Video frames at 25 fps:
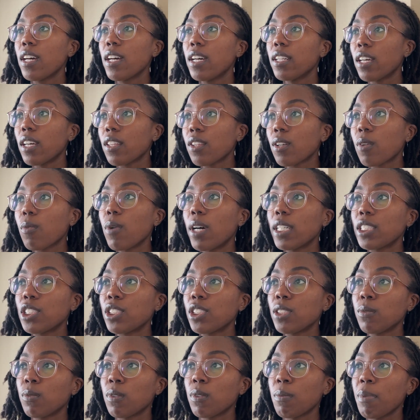Another
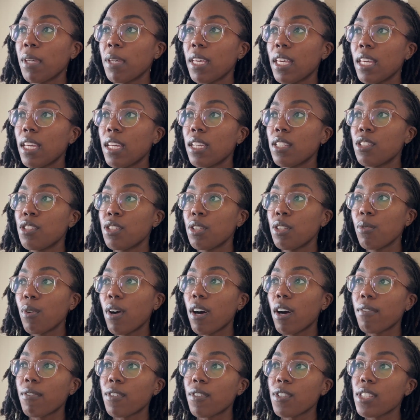question would be, do you
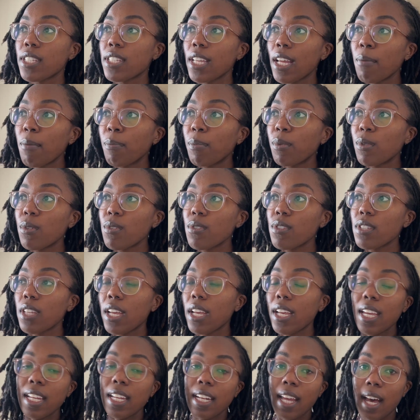offer samples
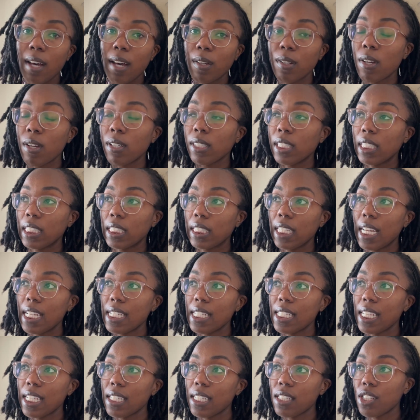and how long does
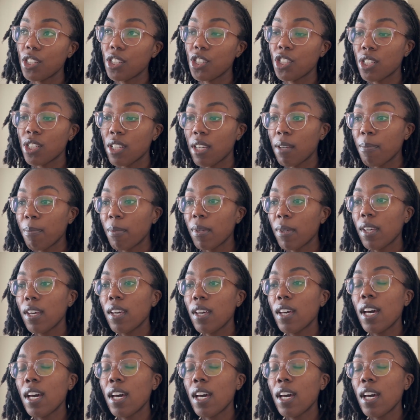that take to ship?